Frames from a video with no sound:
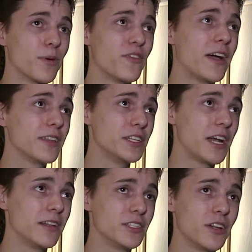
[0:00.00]
profoundly
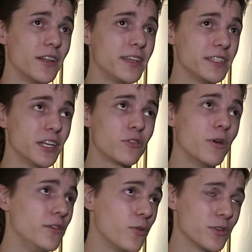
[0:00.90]
challenged autistic,
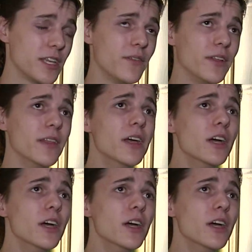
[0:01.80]
24/7.